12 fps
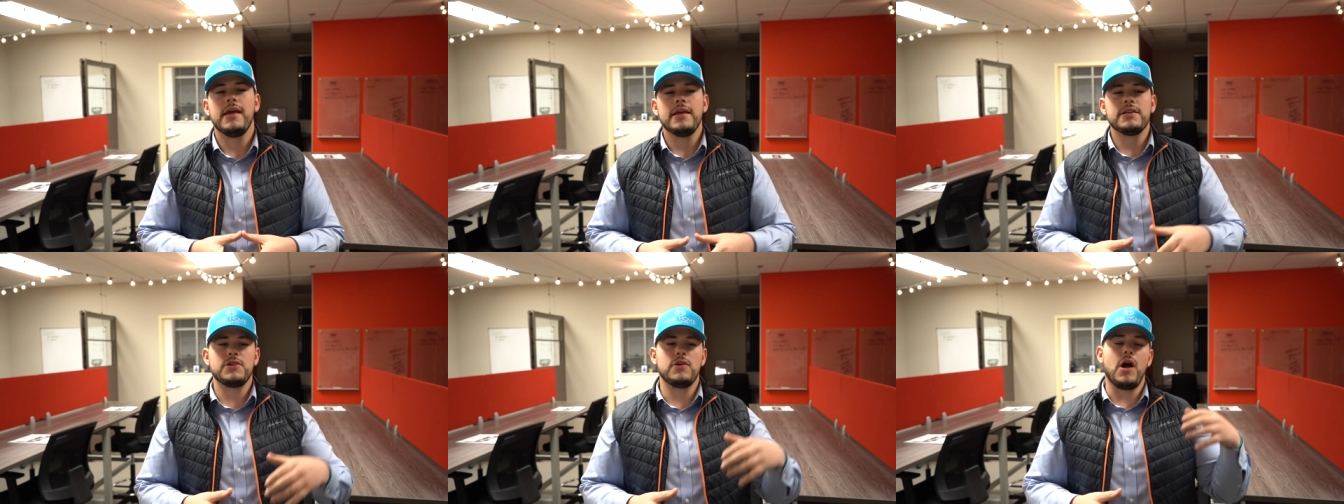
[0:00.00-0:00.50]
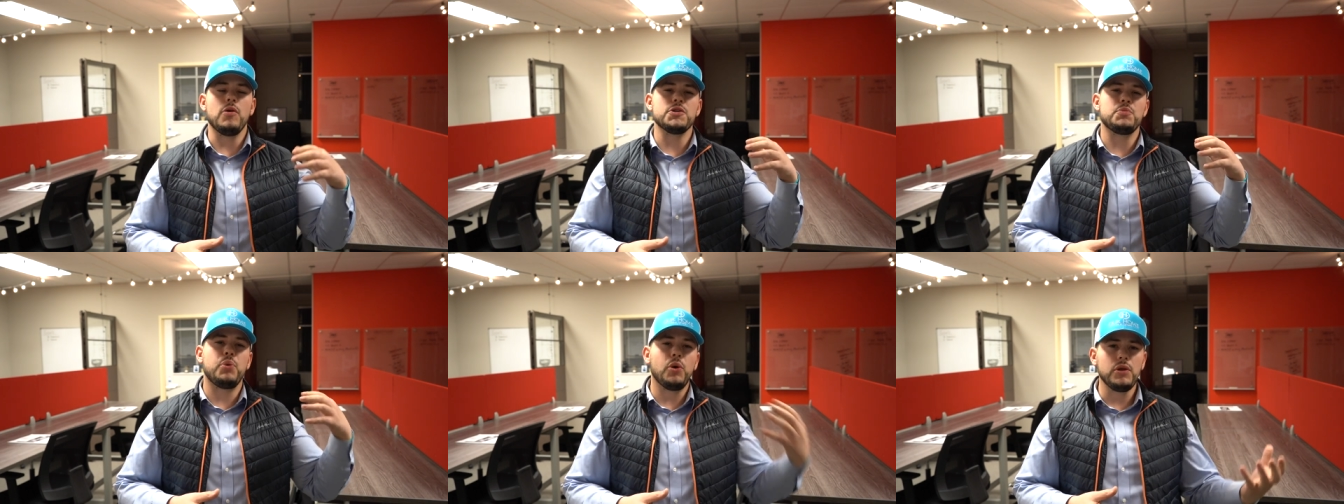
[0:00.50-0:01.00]
So I was
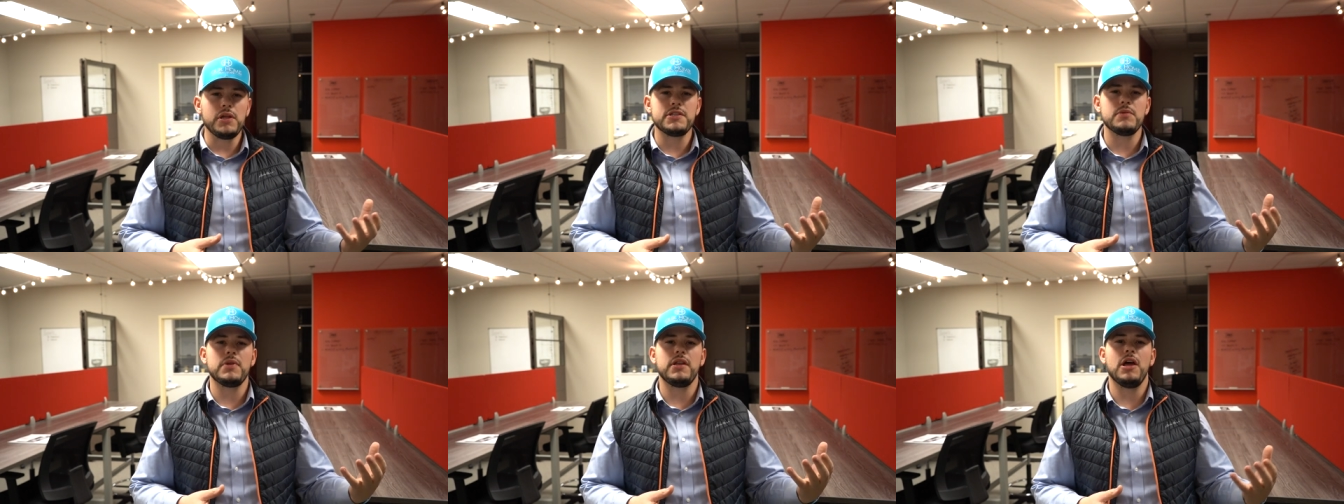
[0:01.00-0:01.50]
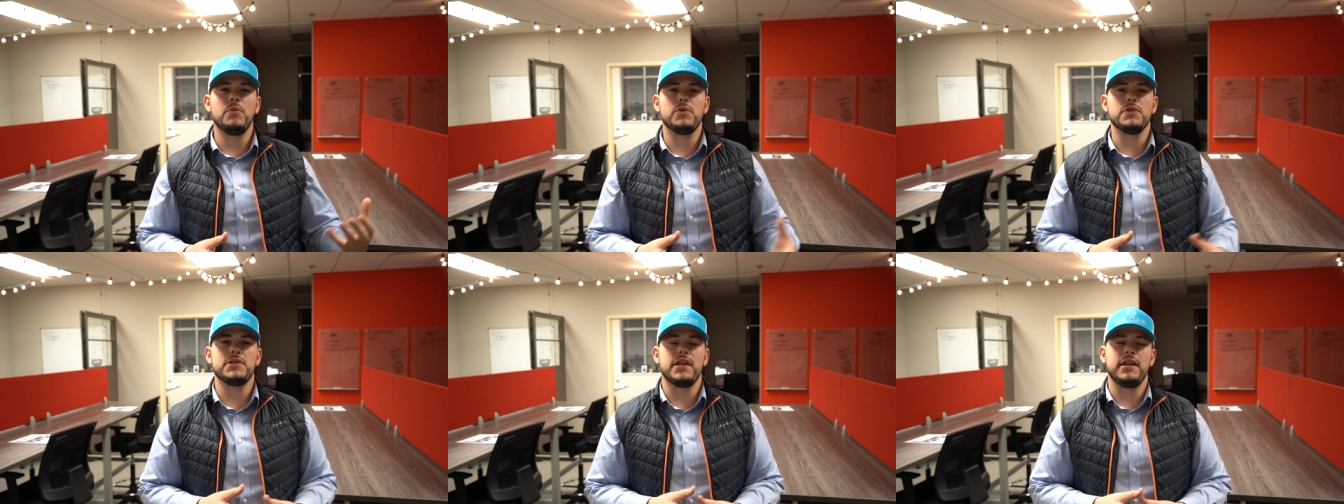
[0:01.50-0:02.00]
pulling some of the
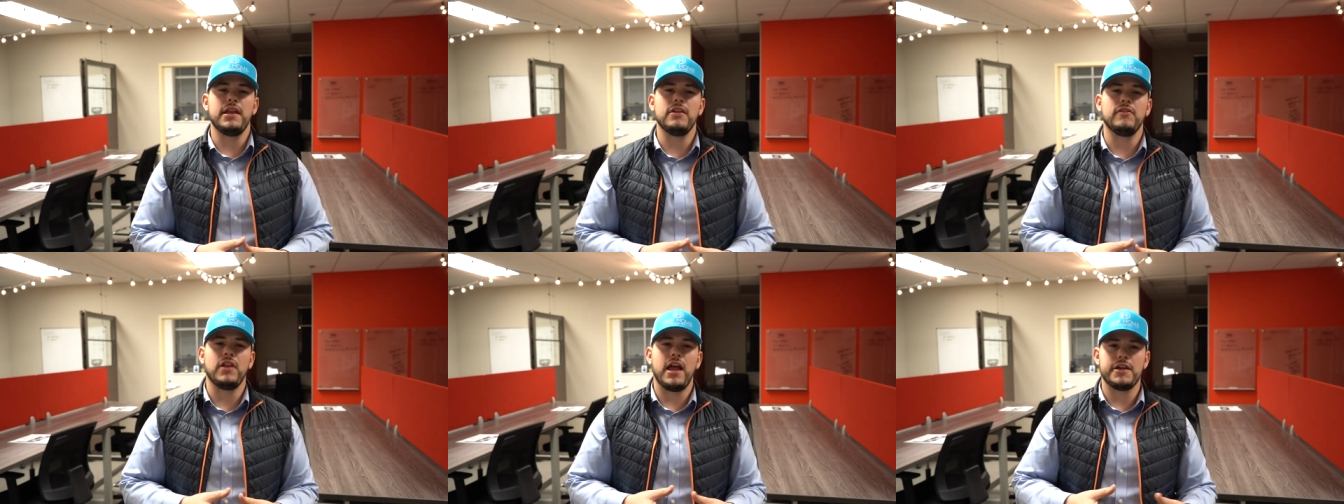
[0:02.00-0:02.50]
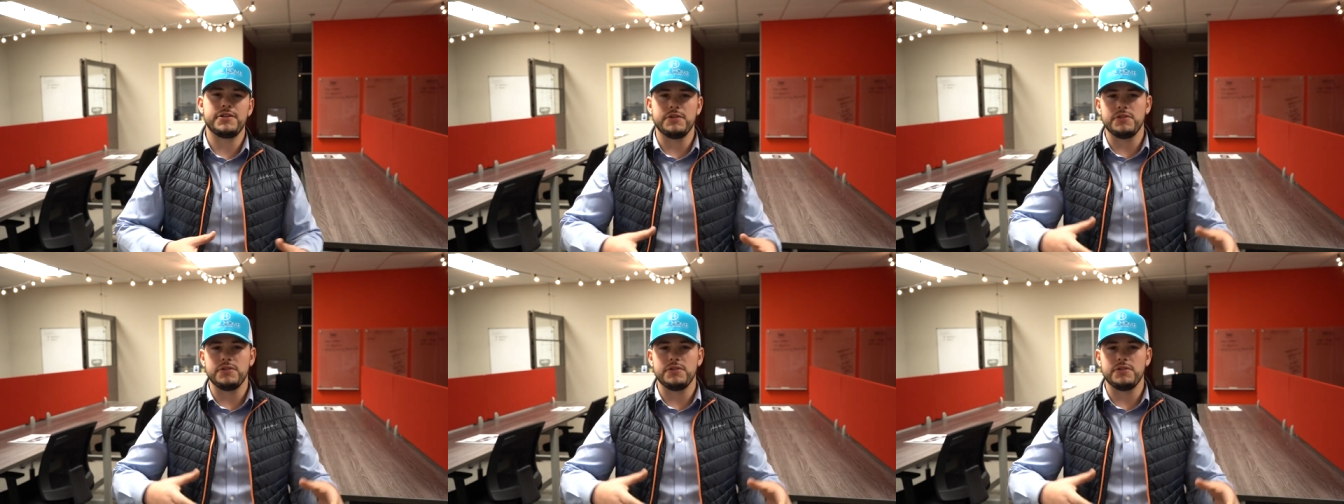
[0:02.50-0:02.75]
numbers at the end of last year,